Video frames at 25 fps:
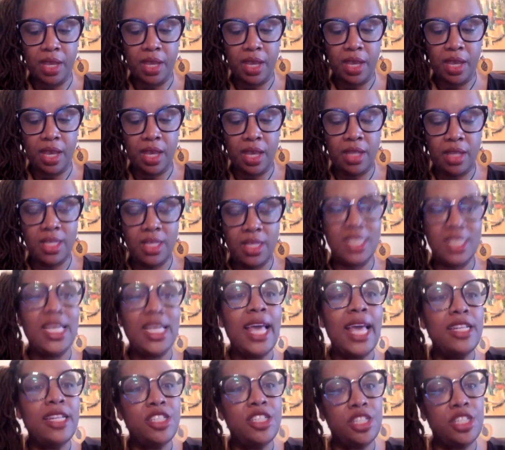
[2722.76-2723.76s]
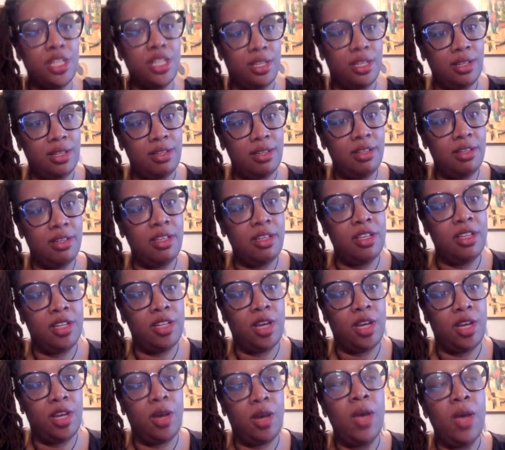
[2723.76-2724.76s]
and the tension mm-hmm. you
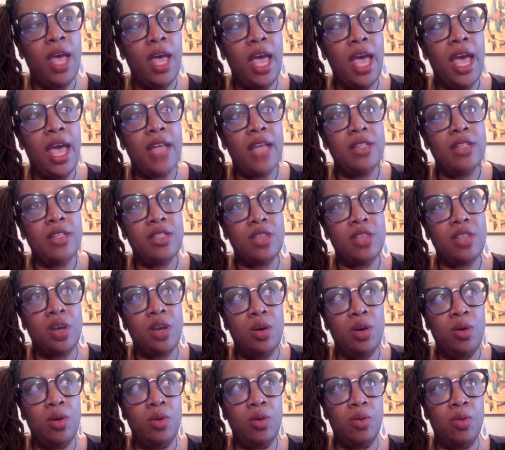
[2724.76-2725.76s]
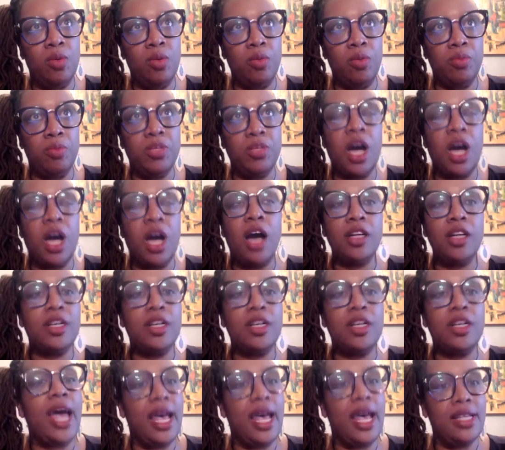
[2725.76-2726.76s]
know and so daughter
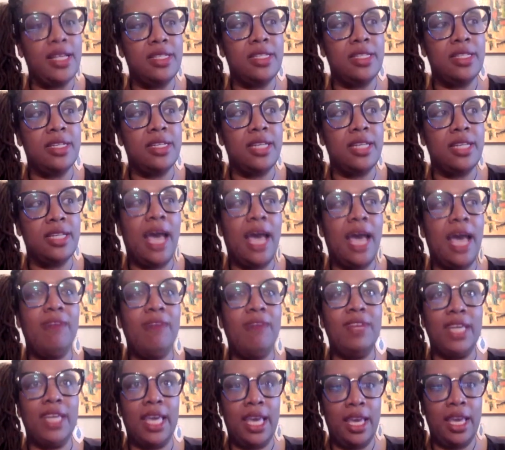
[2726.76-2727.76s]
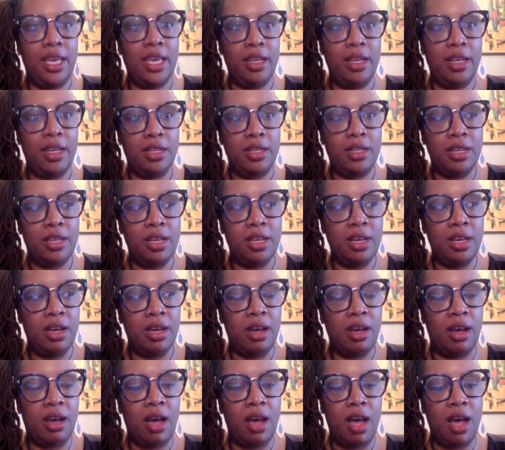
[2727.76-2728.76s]
has to navigate
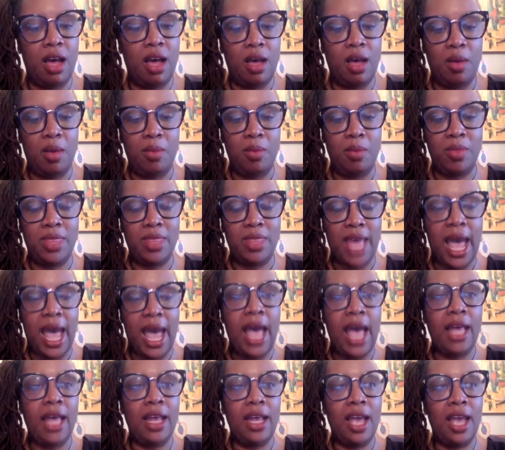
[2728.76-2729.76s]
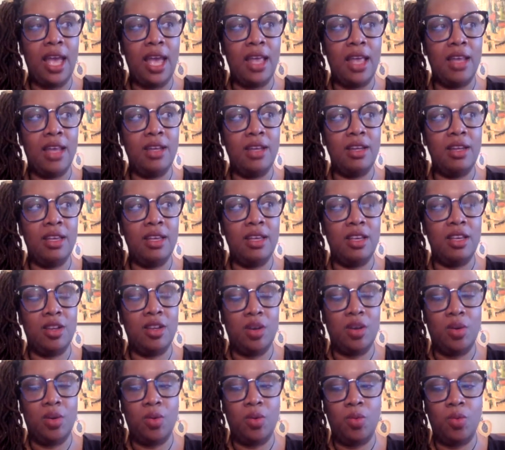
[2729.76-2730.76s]
um, that and you
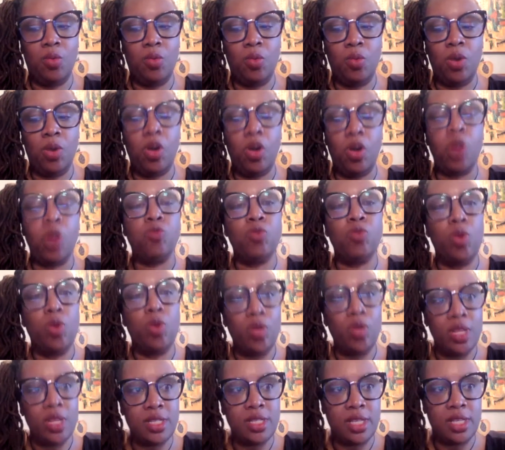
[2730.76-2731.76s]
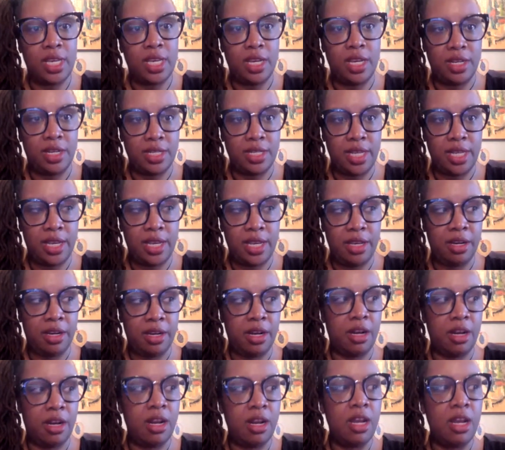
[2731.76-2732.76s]
know her role as a
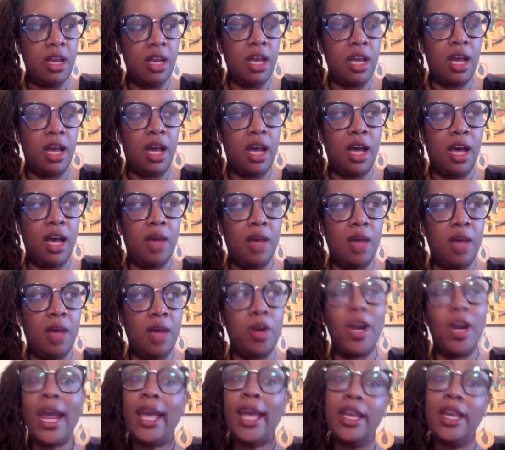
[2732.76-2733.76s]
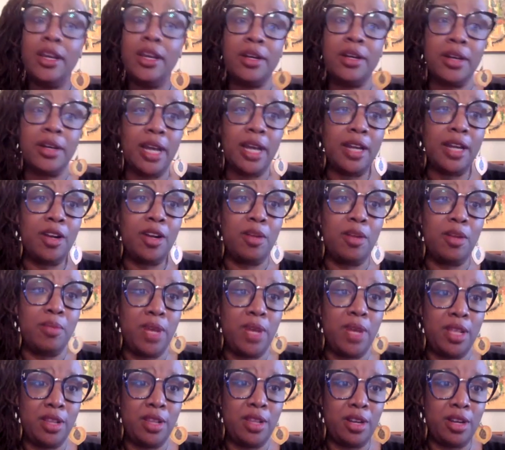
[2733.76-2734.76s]
caretaker mm-hmm. um, her anger at her
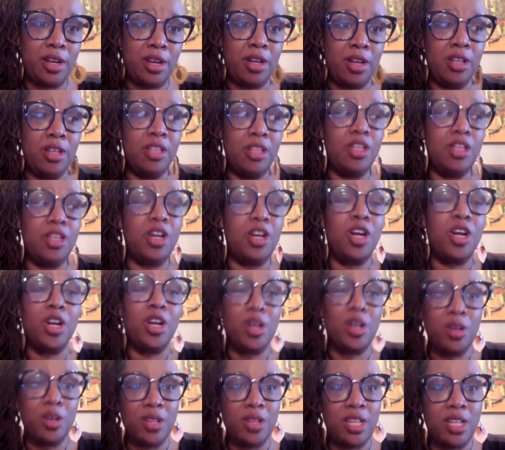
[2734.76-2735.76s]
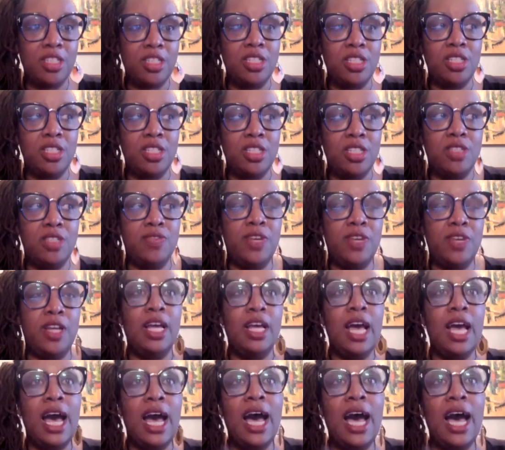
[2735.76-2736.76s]
mother the mm. hurt that she's felt
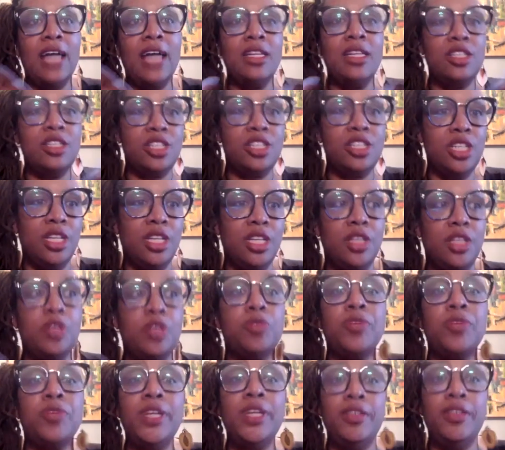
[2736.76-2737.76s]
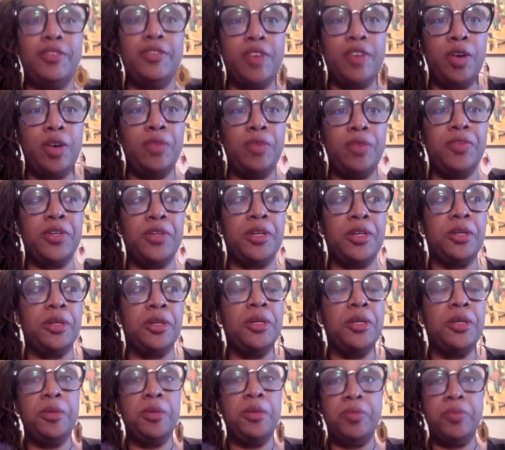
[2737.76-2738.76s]
how does she the grief over
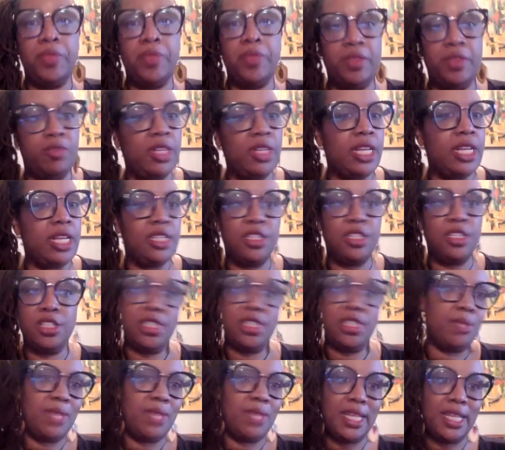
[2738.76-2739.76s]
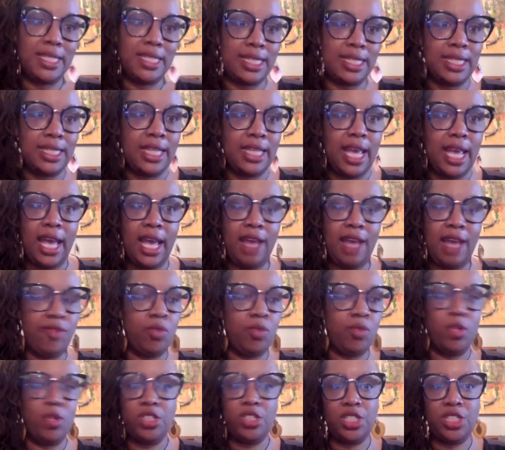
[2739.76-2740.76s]
the relationship they didn't have and
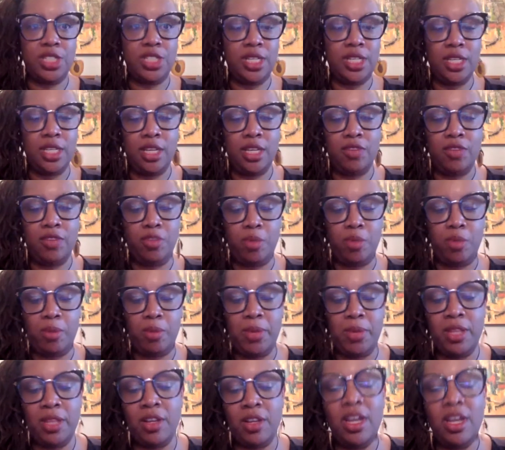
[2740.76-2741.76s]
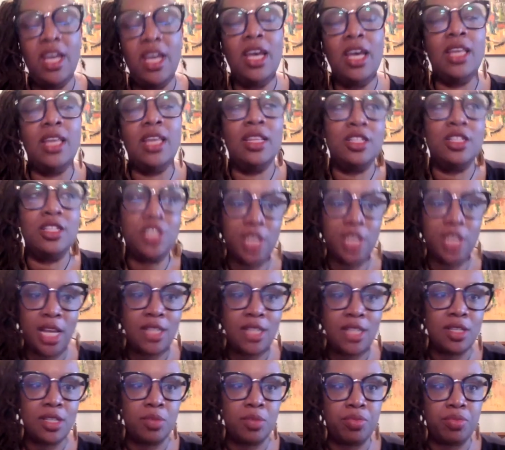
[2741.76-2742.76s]
what she didn't get from her mother and then mm. she
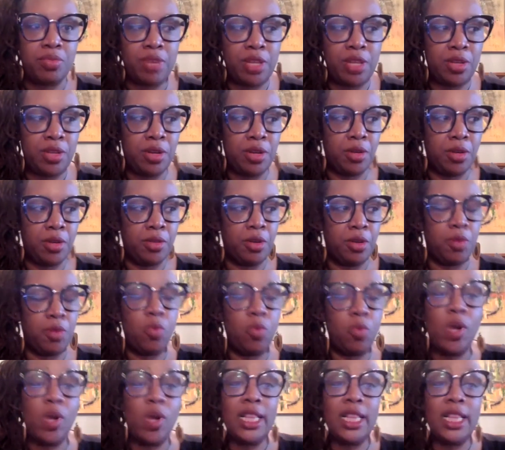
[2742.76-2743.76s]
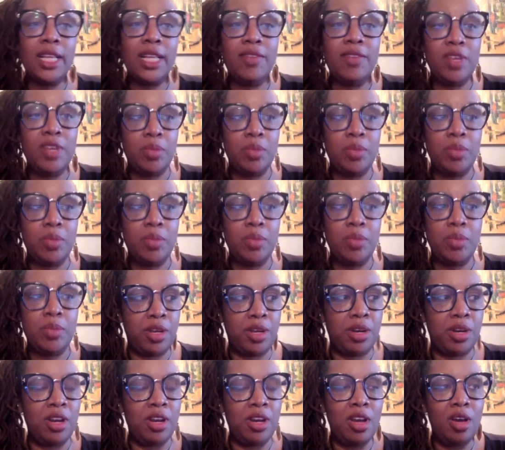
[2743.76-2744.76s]
has a brother her one living
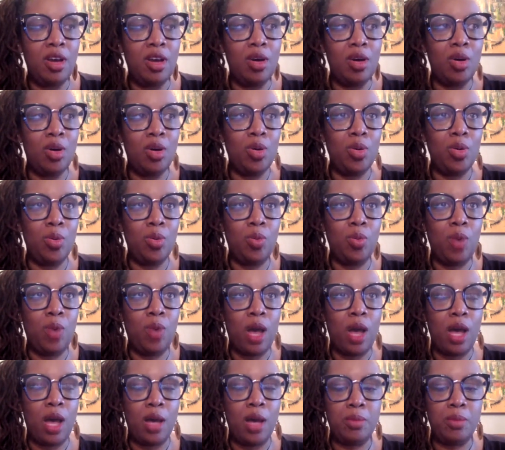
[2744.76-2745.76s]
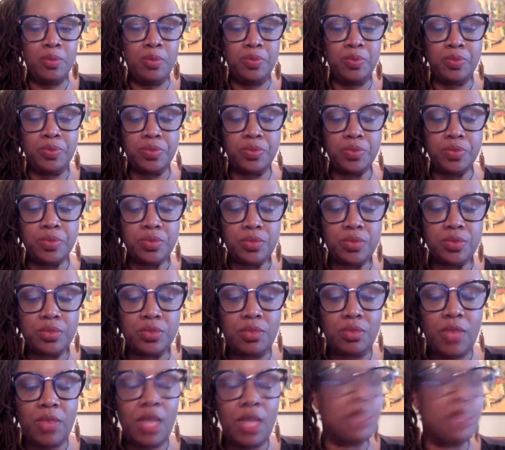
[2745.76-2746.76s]
brother who um,
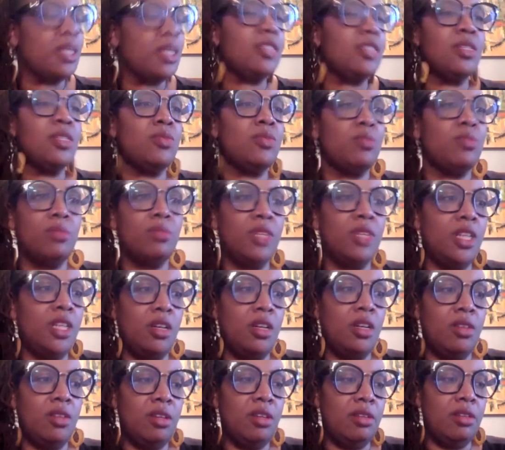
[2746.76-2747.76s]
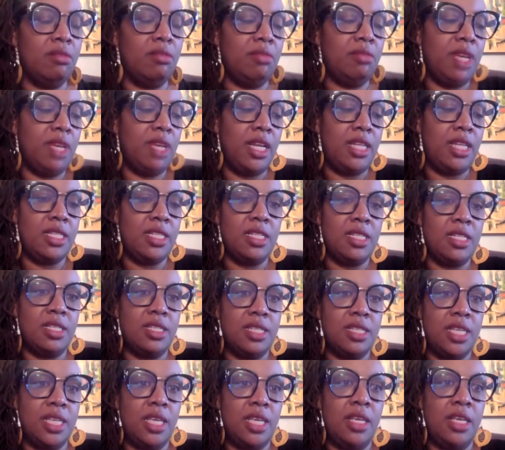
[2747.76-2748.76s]
doesn't you know he doesn't
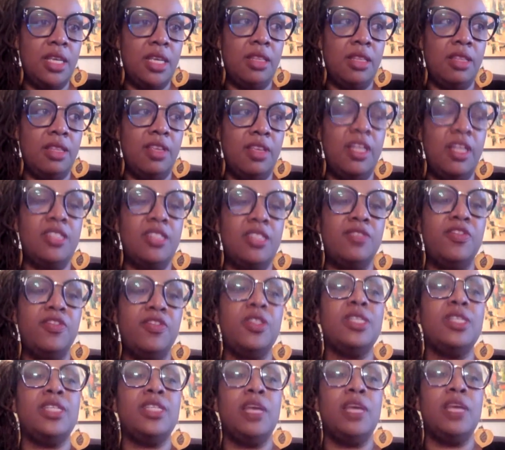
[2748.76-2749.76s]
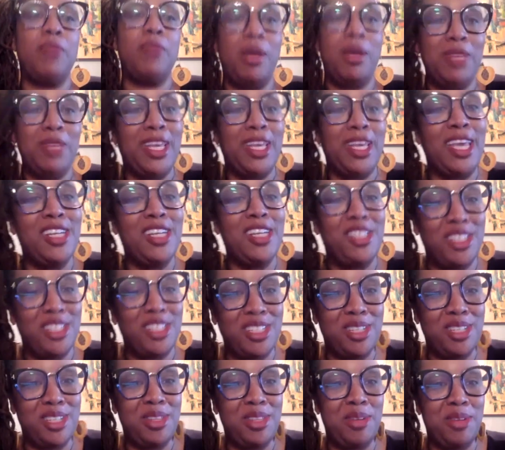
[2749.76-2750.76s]
see he doesn't feel the same obligation
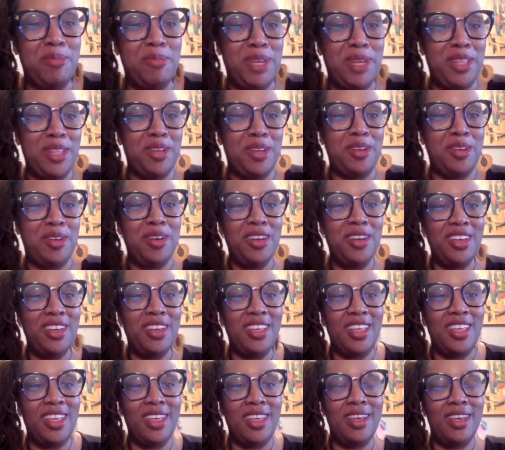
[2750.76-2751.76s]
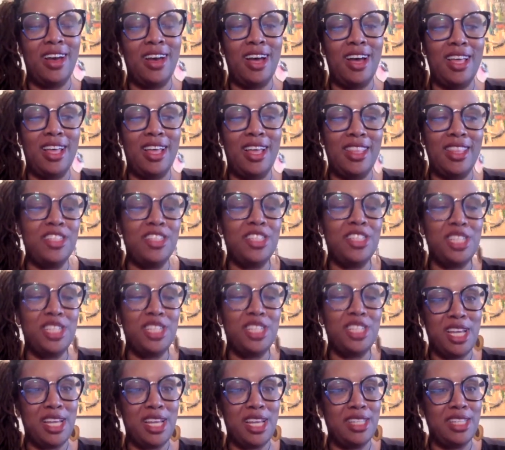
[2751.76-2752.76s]
to their mother mm. uh, that she
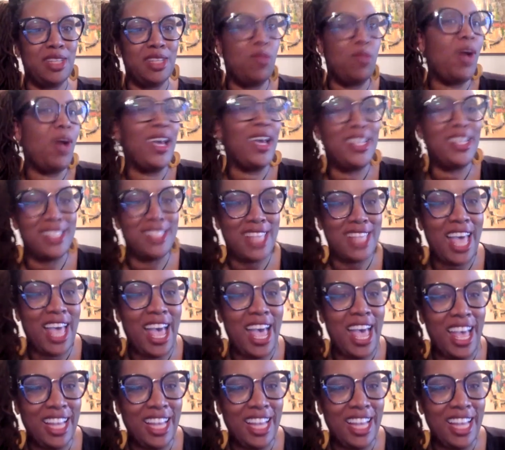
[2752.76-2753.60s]
does and why oh, is that